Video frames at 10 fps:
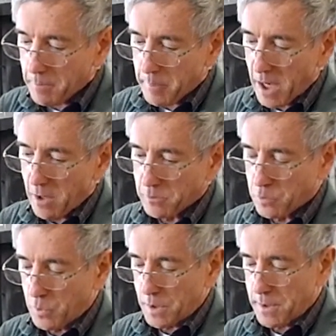bound
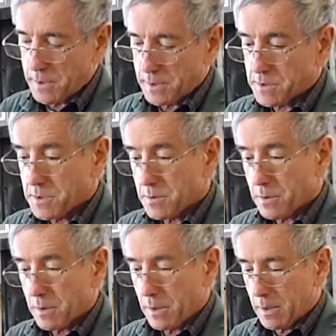with this
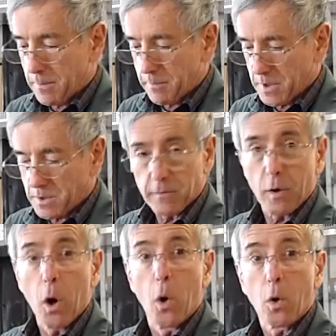piece of
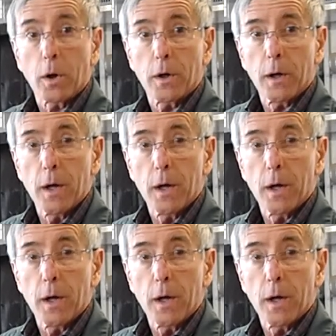oak,